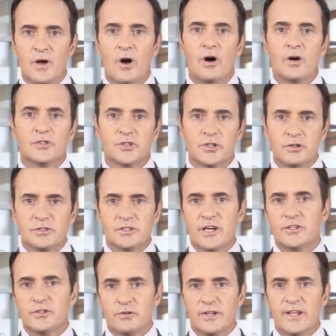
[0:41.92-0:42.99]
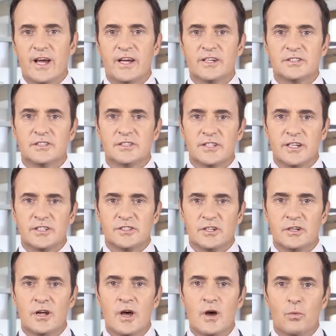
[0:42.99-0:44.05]
On Tuesday during the Asian
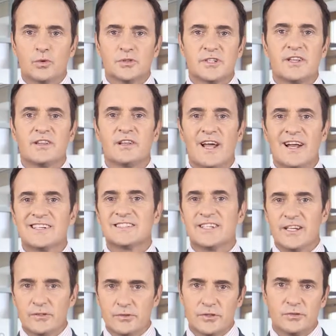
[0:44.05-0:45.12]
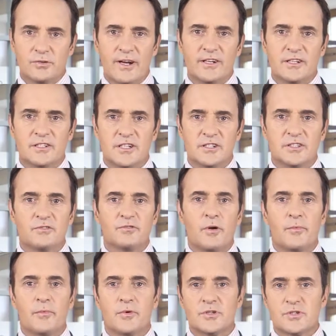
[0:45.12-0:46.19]
session, We'll see the latest interest rate decision
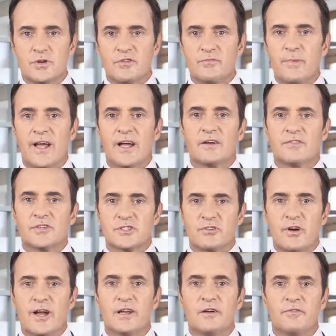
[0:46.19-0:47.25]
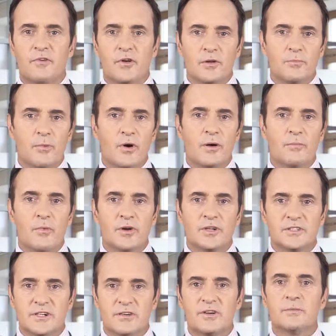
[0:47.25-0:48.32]
from the Reserve Bank of Australia, followed by a
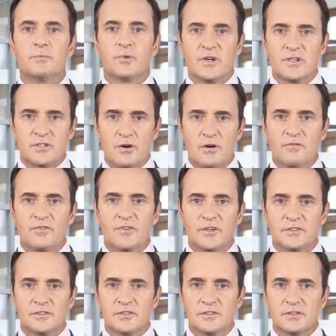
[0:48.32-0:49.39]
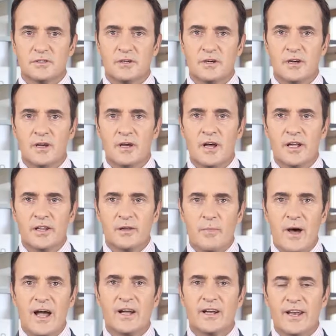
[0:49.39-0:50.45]
monetary press conference. The
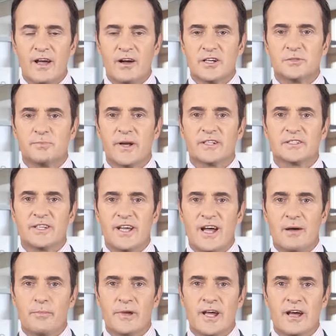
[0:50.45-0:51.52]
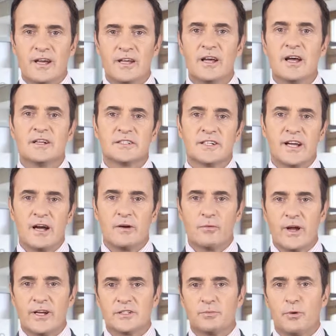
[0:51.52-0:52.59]
market now expects the RBA to cut
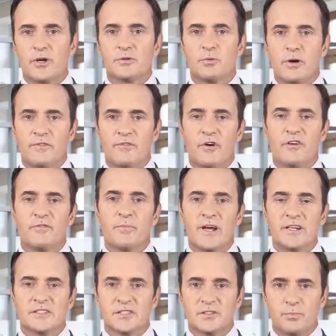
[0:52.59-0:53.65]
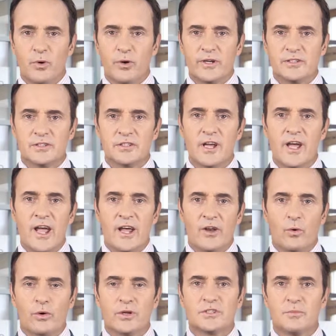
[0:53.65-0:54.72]
rates by 25 basis points in
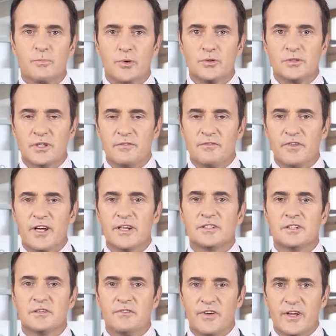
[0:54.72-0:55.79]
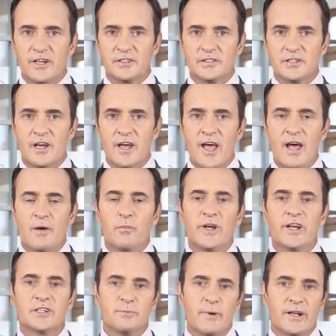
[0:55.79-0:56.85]
order to boost inflation figures, and
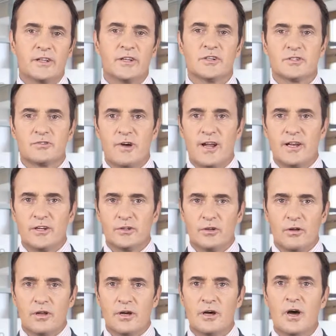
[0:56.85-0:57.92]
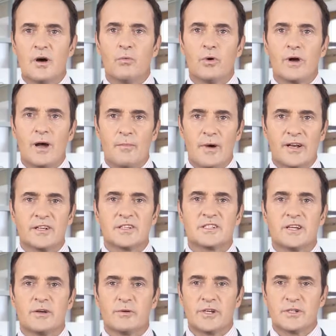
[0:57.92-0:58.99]
we expect the Australian dollar will come under
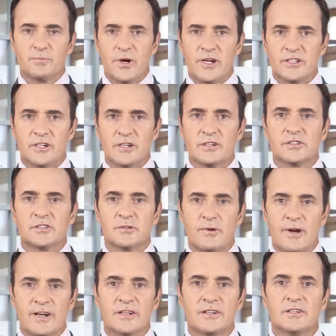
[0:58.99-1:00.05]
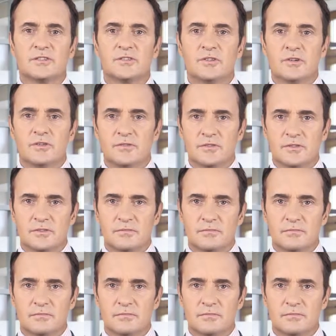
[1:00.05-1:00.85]
serious pressure surrounding this news.